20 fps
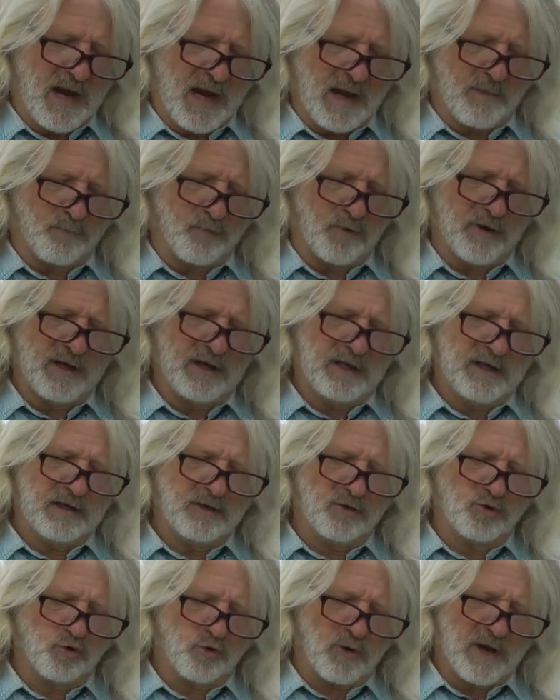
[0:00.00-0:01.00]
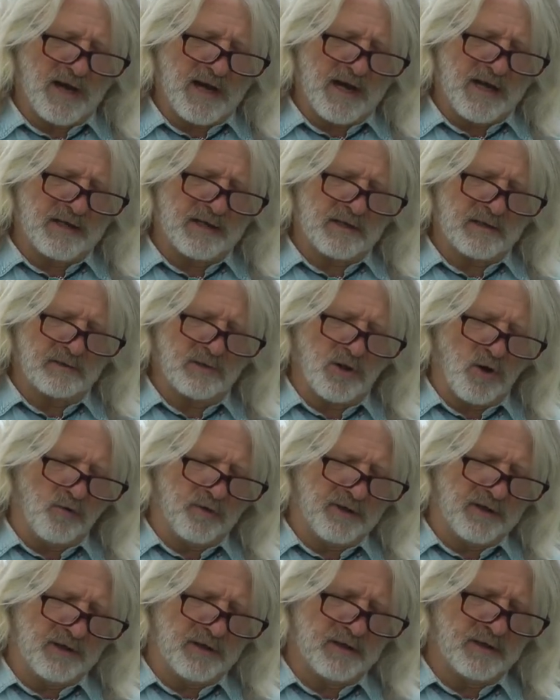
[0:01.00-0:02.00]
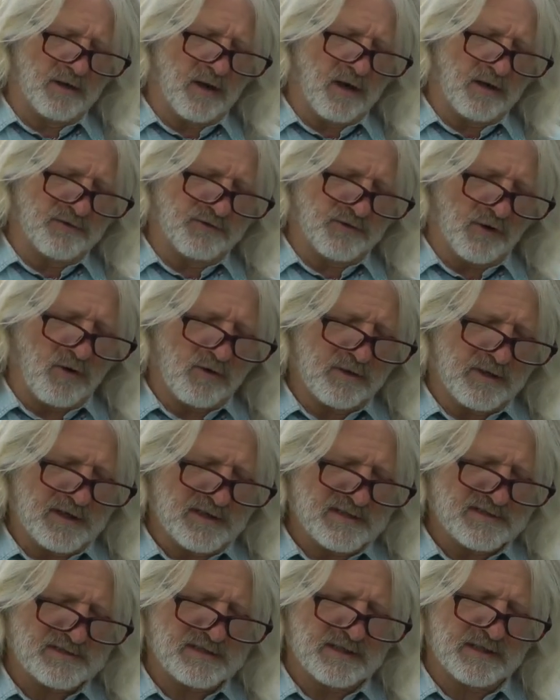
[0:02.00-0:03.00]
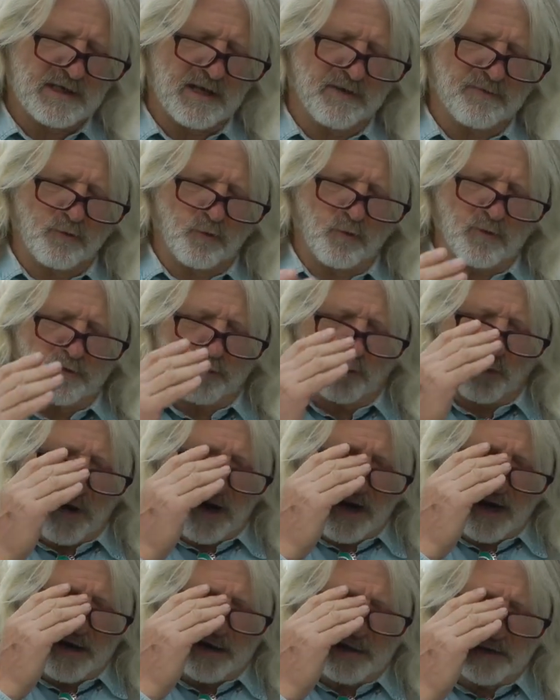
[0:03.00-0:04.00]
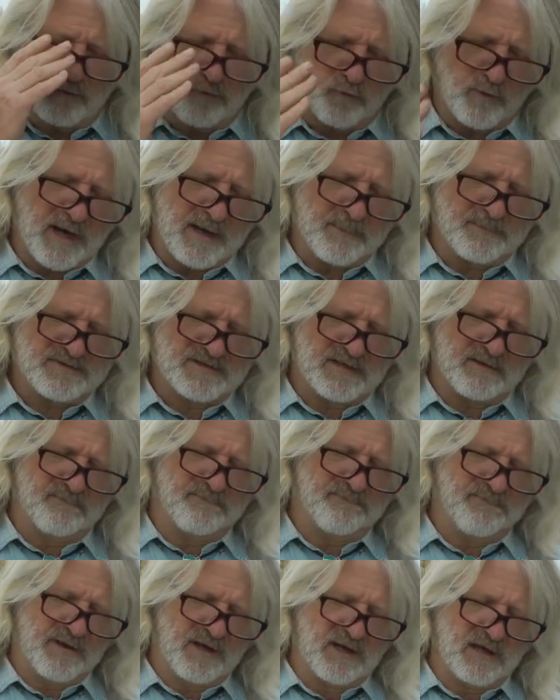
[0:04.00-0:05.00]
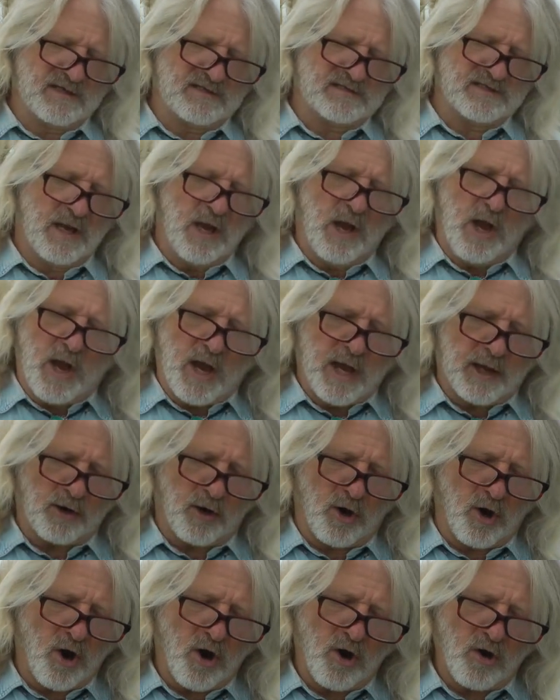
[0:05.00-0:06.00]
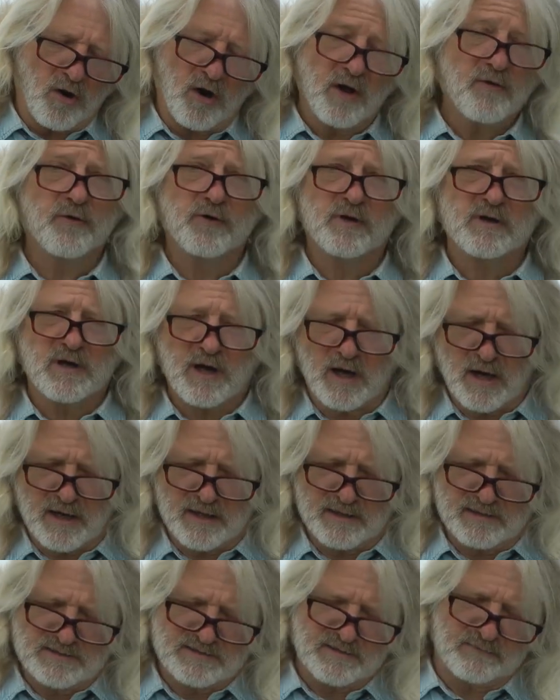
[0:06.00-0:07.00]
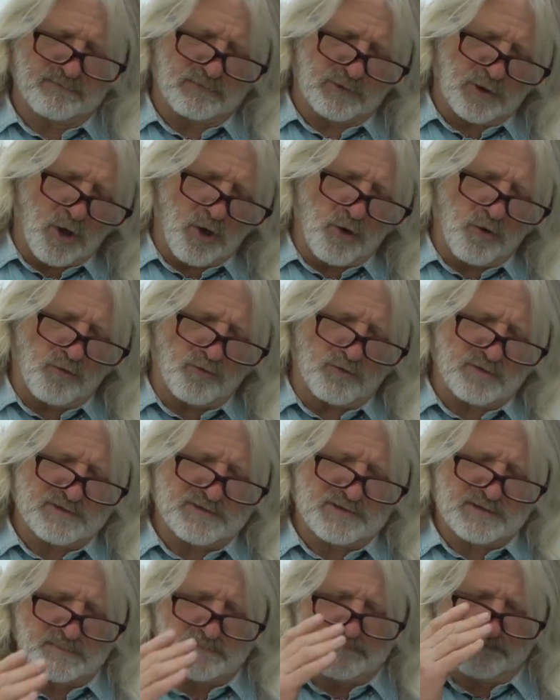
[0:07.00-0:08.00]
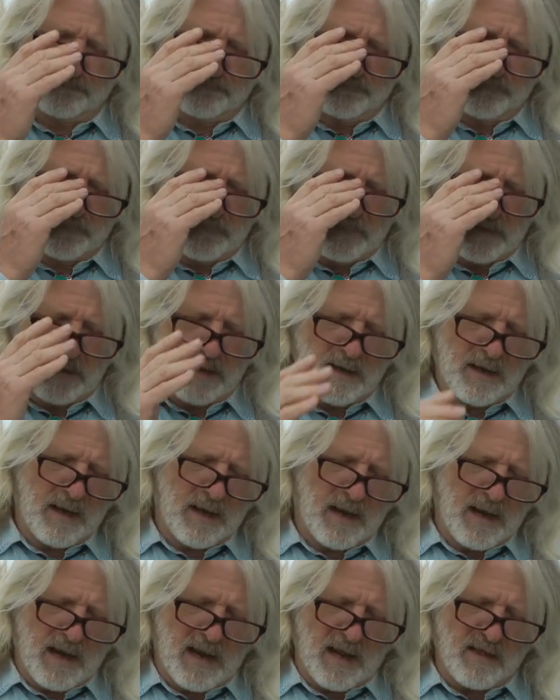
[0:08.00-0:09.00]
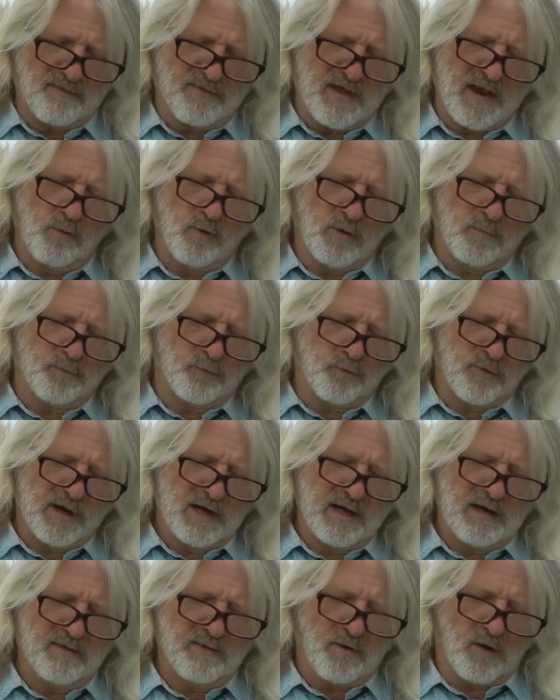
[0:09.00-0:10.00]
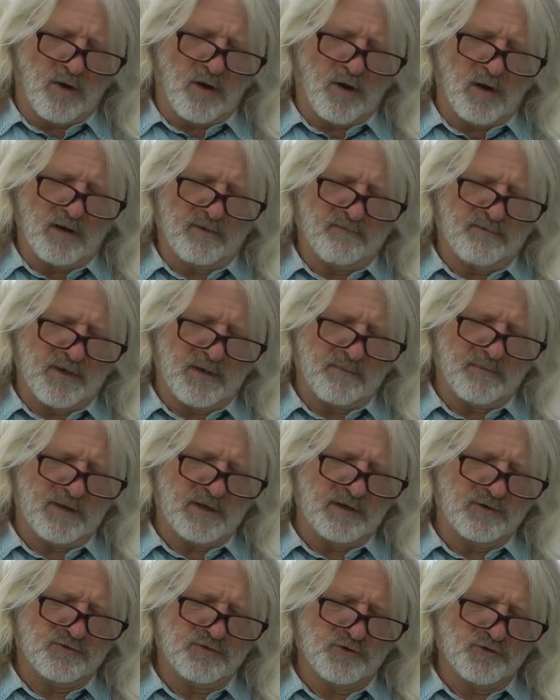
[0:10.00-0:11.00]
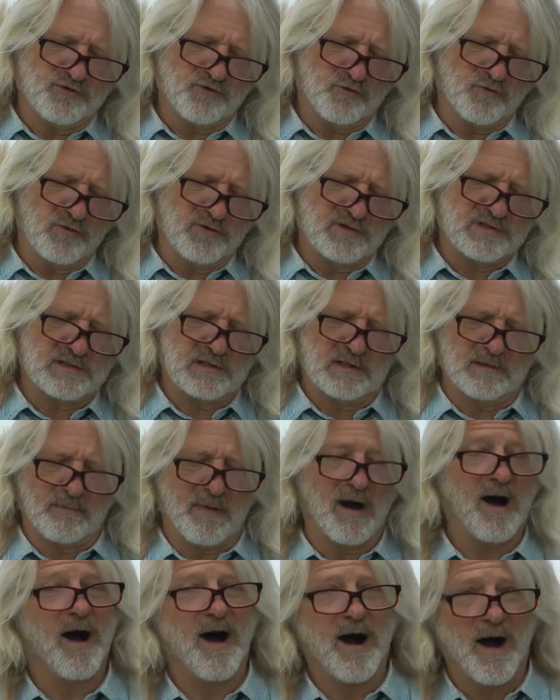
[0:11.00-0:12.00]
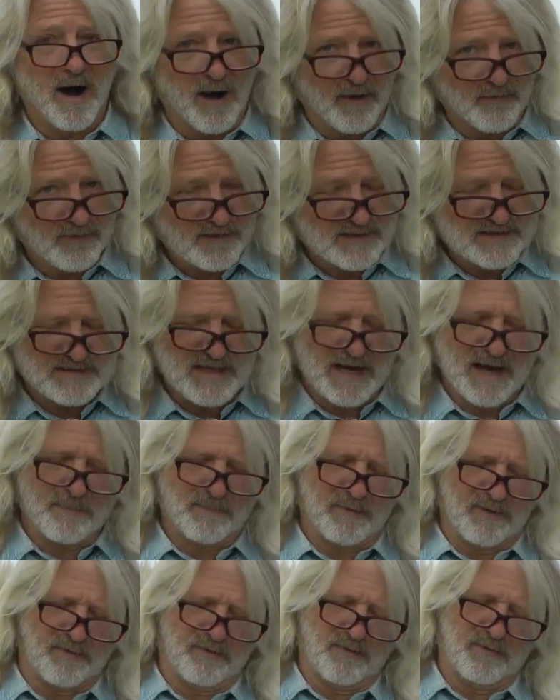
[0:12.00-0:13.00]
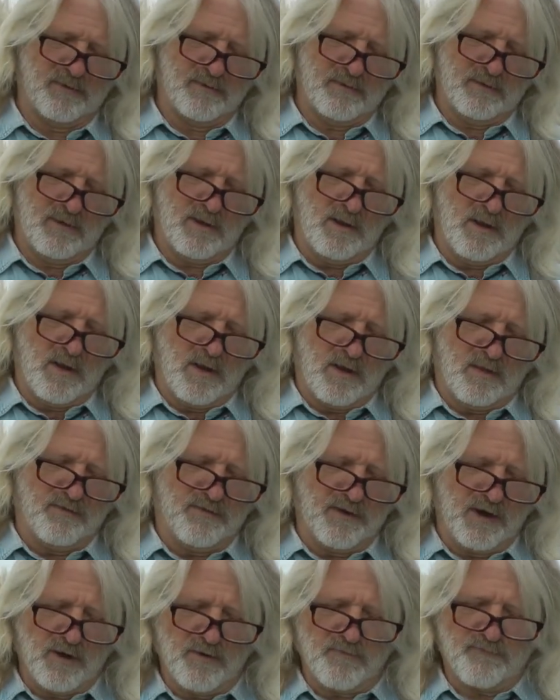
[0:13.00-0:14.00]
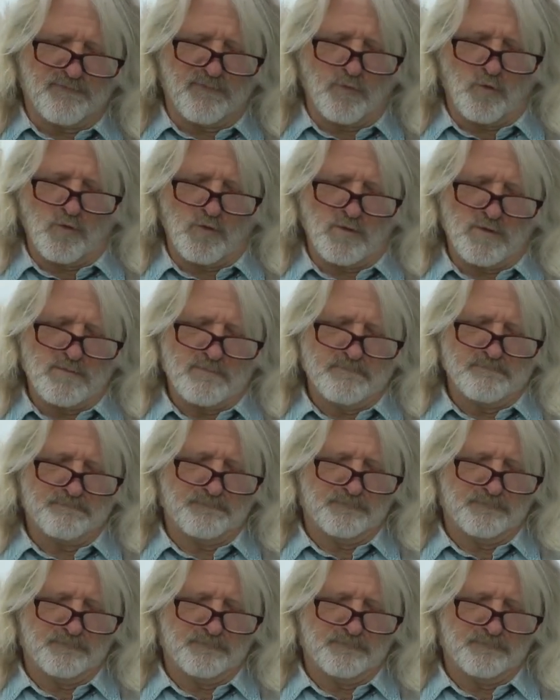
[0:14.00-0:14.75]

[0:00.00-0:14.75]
and bringing in grain and loading it on donkeys, together with wine, grapes, and figs, and all other kinds of loads. And they were bringing all of them into Jerusalem on the Sabbath. Therefore,